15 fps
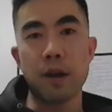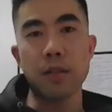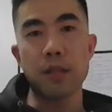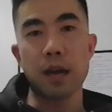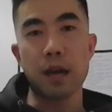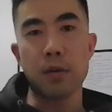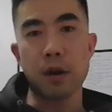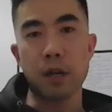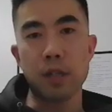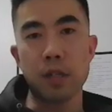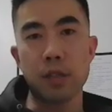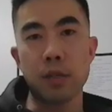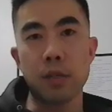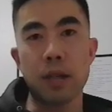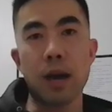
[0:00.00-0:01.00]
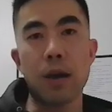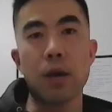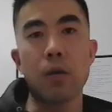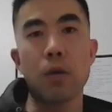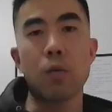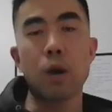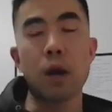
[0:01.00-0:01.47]
answer that question, like
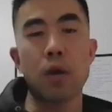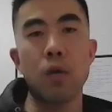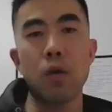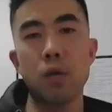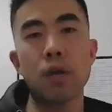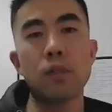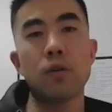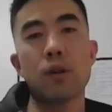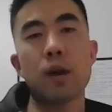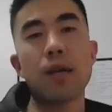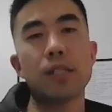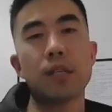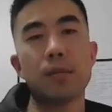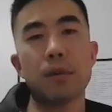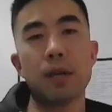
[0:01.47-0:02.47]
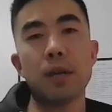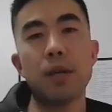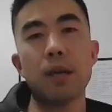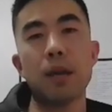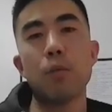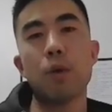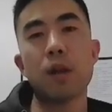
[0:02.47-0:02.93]
who was your
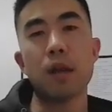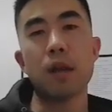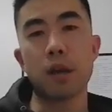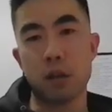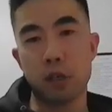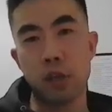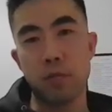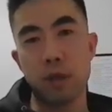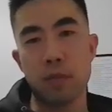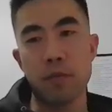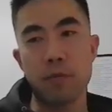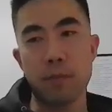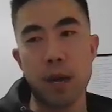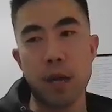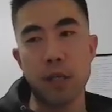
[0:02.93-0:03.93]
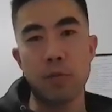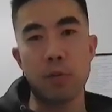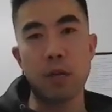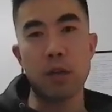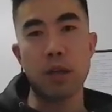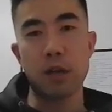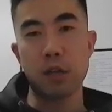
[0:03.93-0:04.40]
ICP and where do they consume the information,
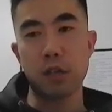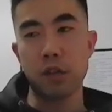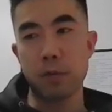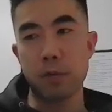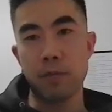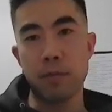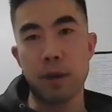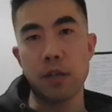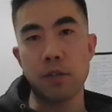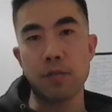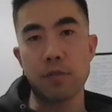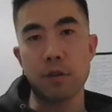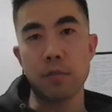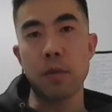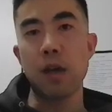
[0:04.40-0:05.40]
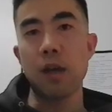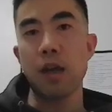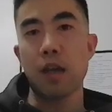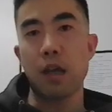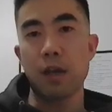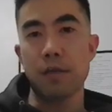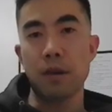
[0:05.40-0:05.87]
where do they consume information from?
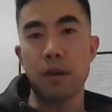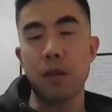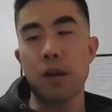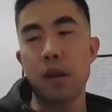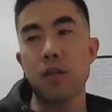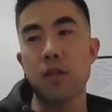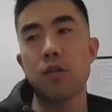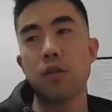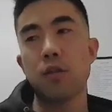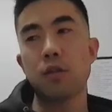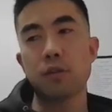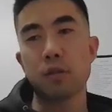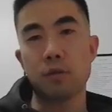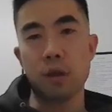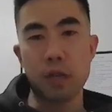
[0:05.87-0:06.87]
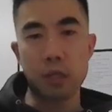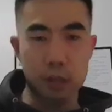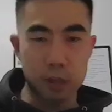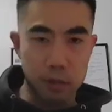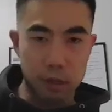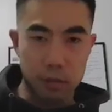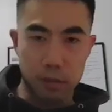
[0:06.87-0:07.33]
If you can answer those two
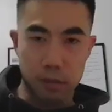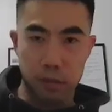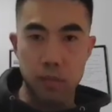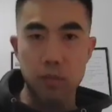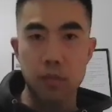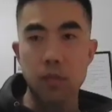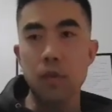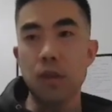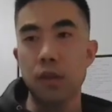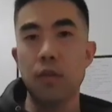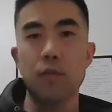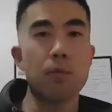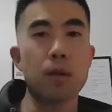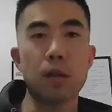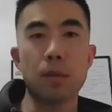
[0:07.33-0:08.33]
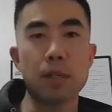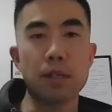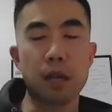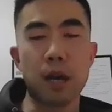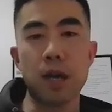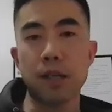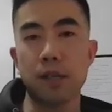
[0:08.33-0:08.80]
questions, you've pretty
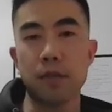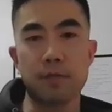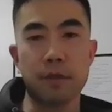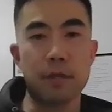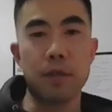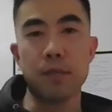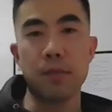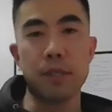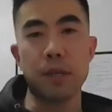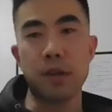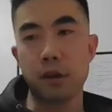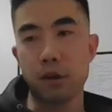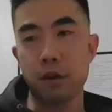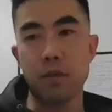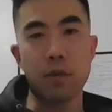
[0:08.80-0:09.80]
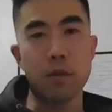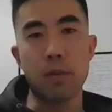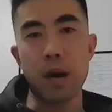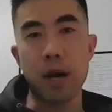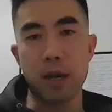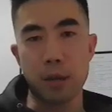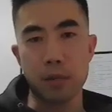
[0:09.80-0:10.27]
much answered 50% of your
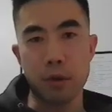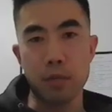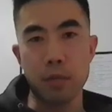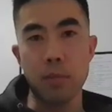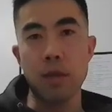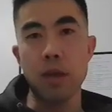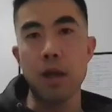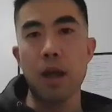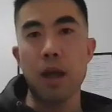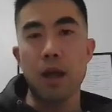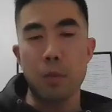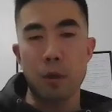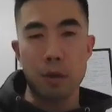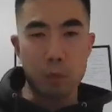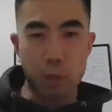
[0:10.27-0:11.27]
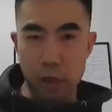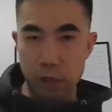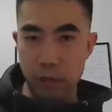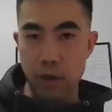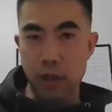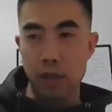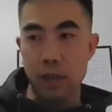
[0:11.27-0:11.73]
marketing problem. I mean,
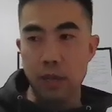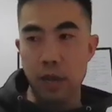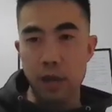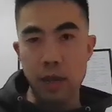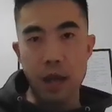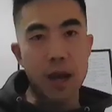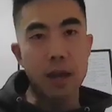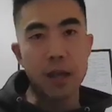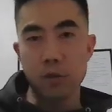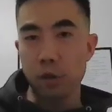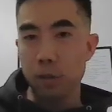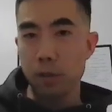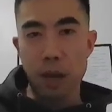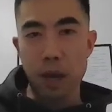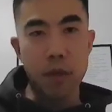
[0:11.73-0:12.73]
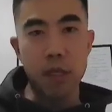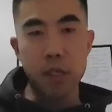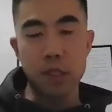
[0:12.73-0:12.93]
once you understand that, it's all about